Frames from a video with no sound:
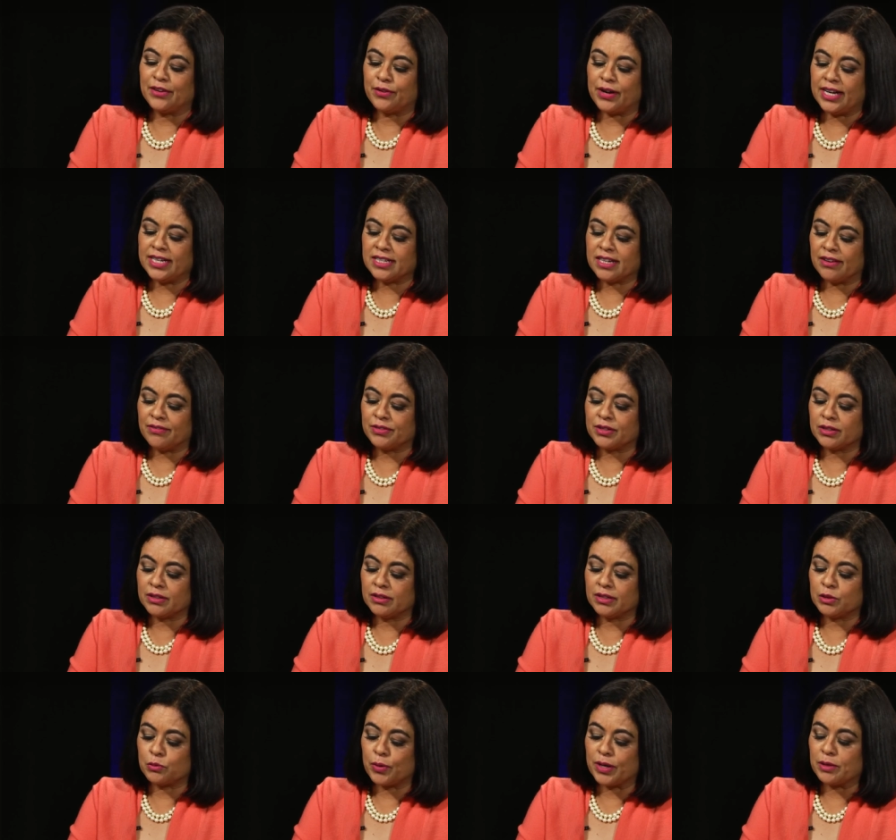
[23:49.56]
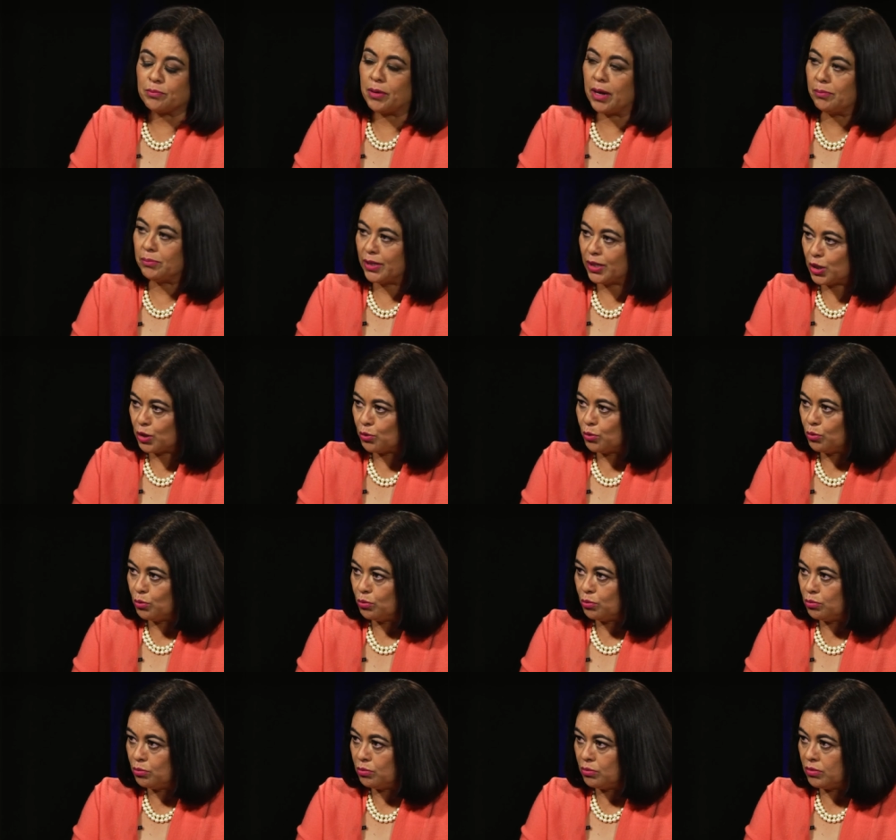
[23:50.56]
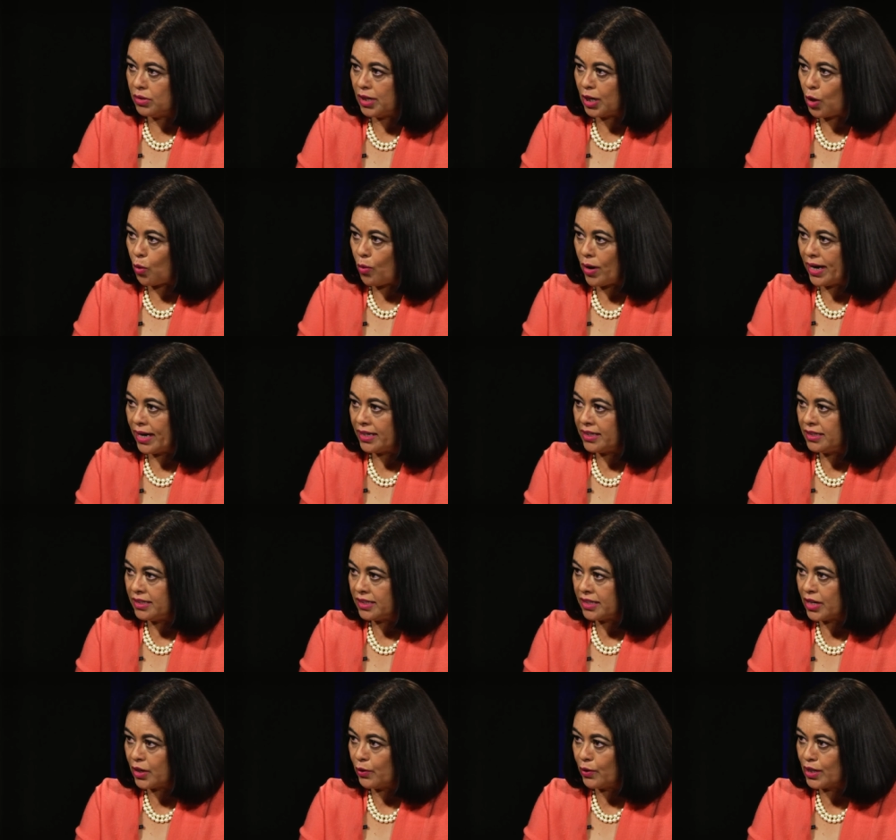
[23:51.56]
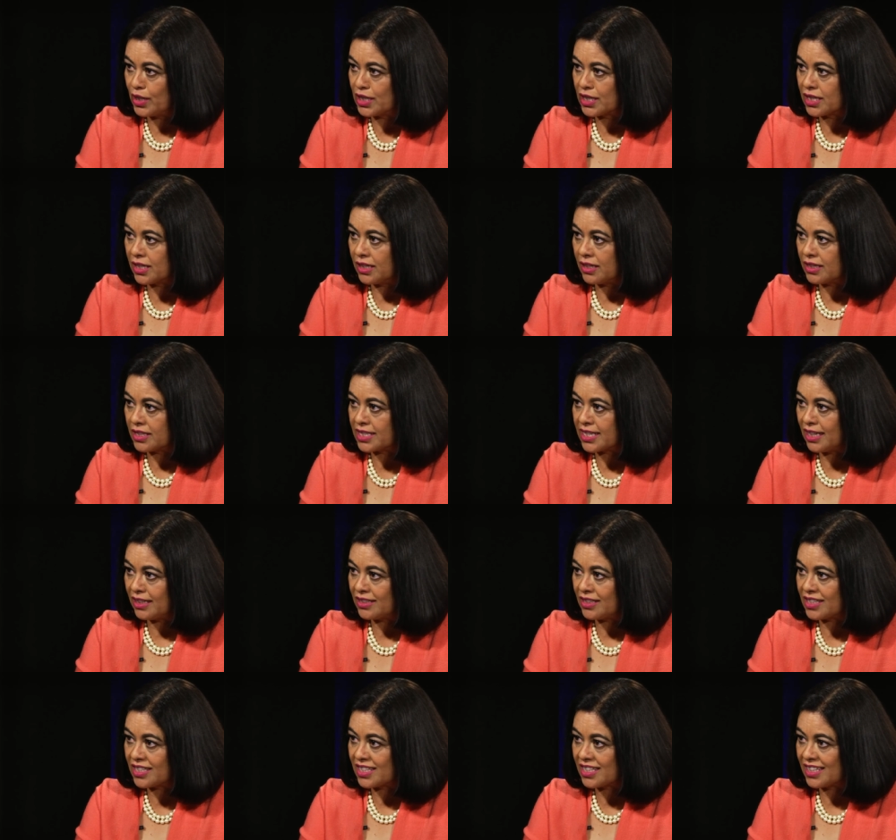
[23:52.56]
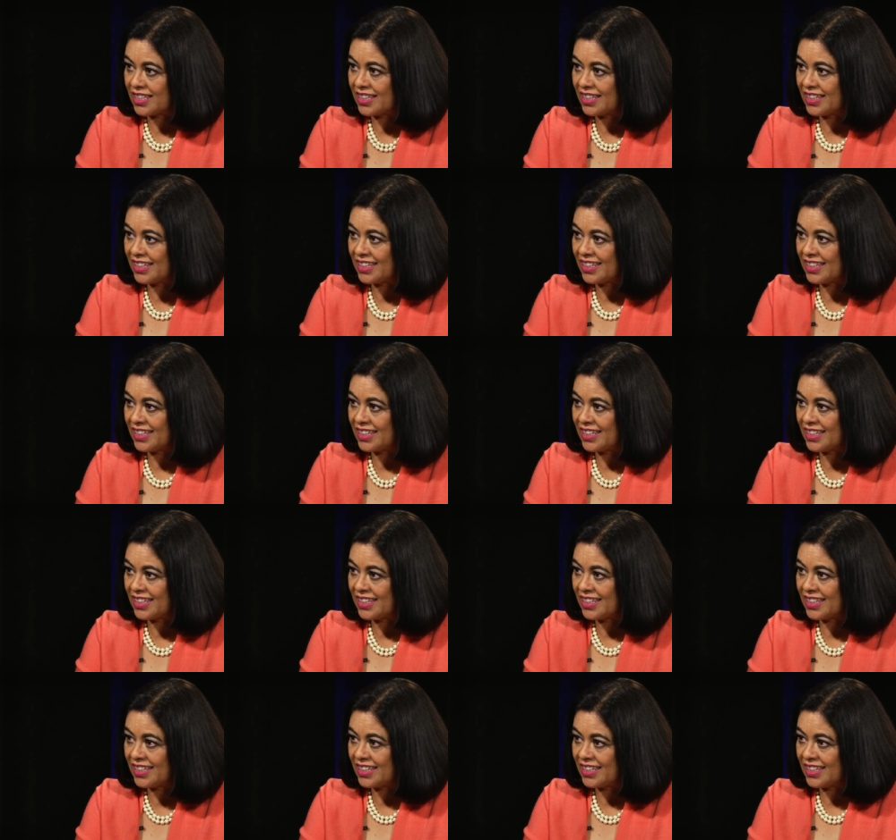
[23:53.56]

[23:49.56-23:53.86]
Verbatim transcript: And right after it went public, you acquired Kirigin's uh, cellars.